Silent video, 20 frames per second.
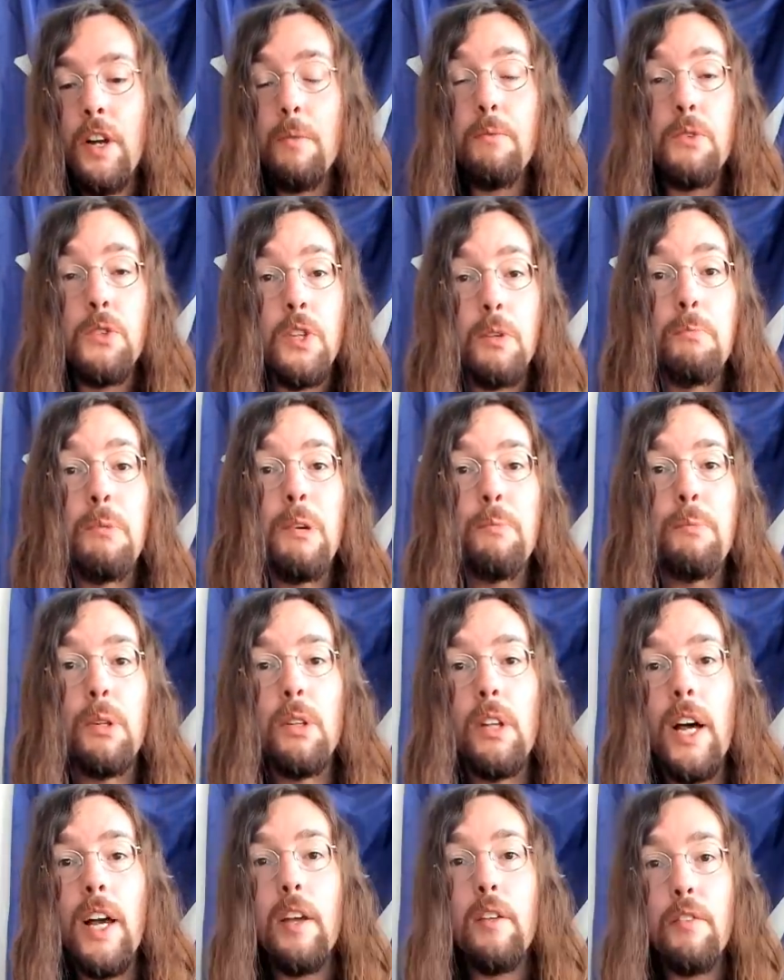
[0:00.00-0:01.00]
I'm just saying people
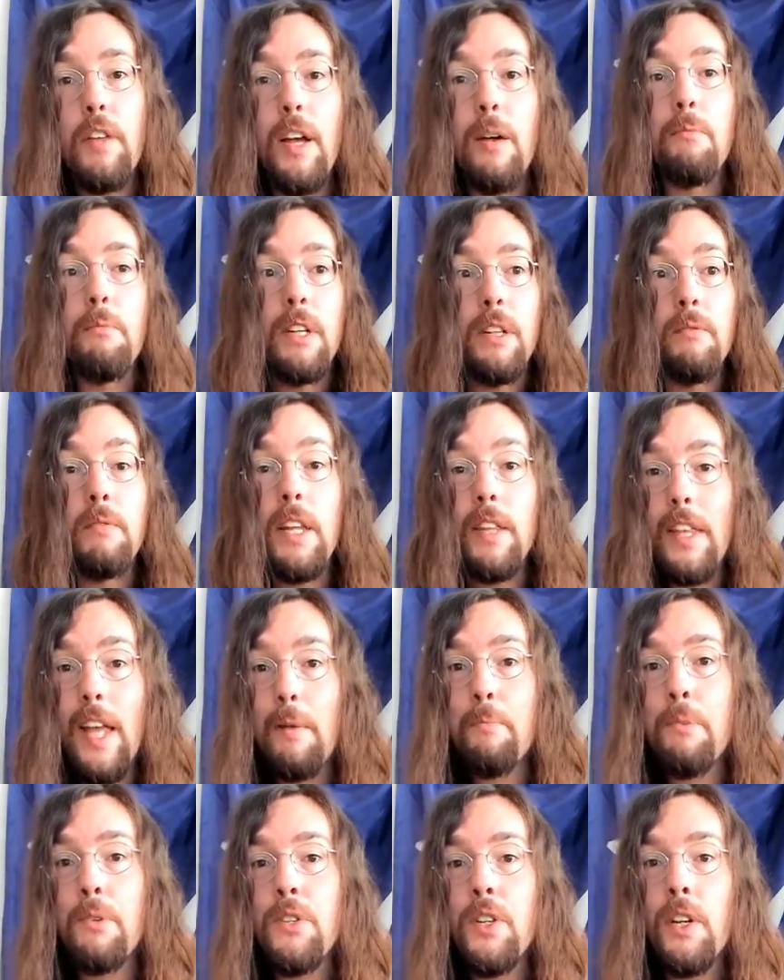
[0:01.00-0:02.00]
like them in, in
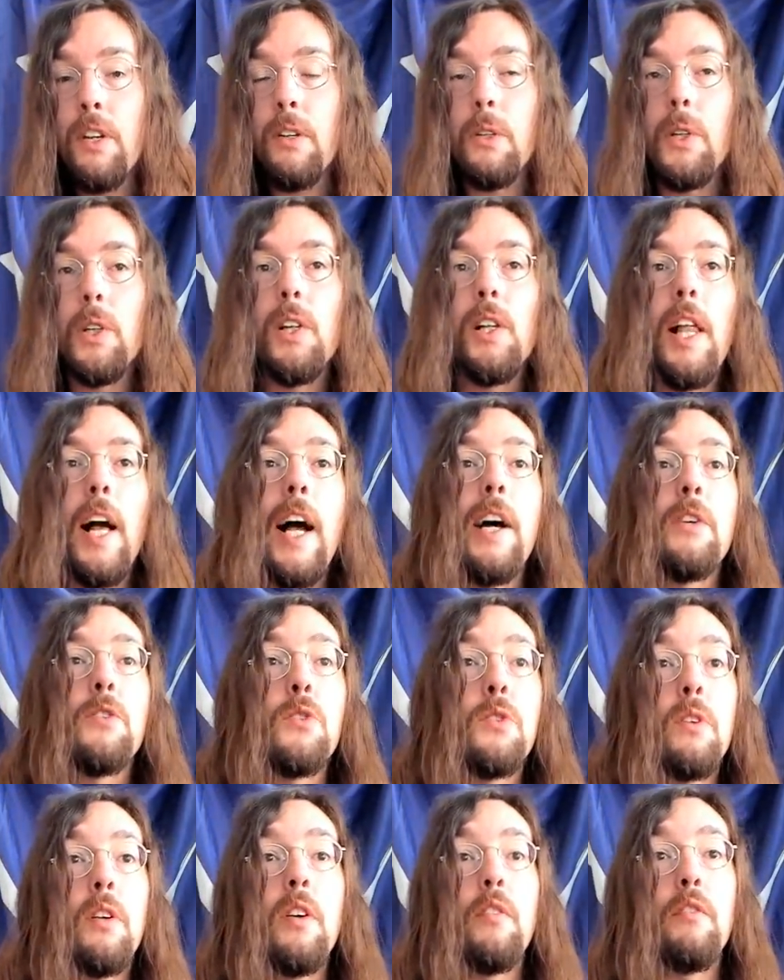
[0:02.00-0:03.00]
that particular
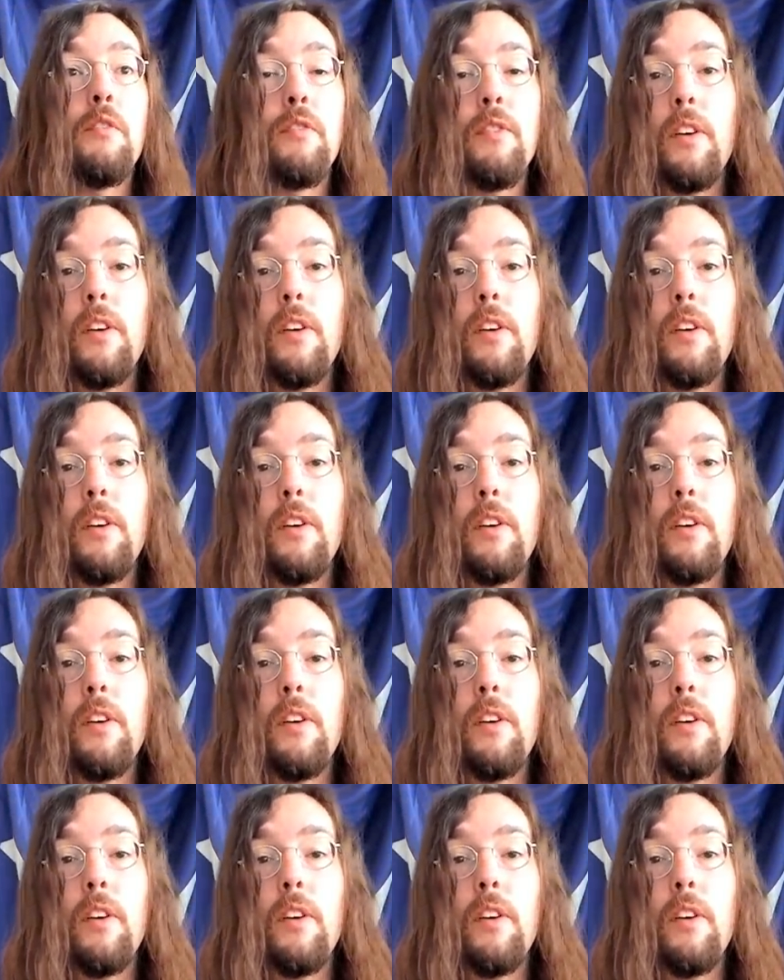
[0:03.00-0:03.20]
class of,